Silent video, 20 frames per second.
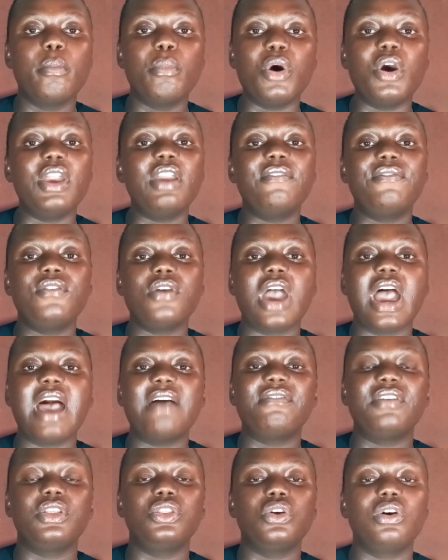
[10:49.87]
But if you
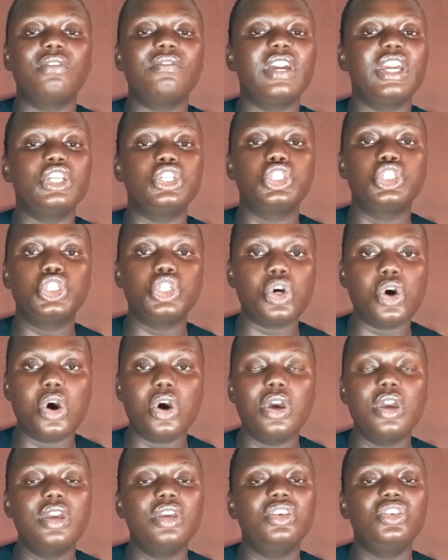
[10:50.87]
have enough,
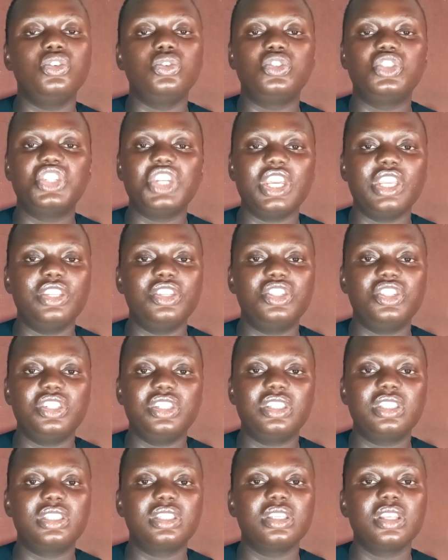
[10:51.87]
ensure you change
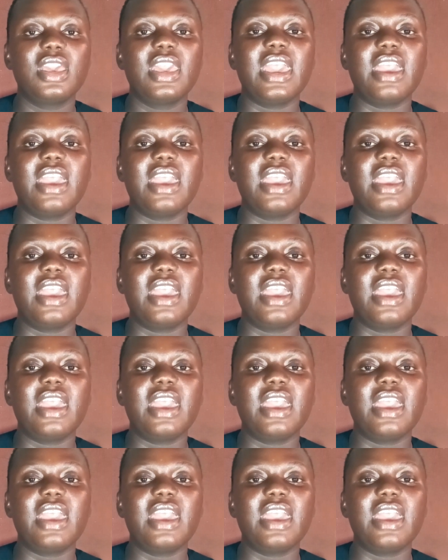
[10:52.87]
it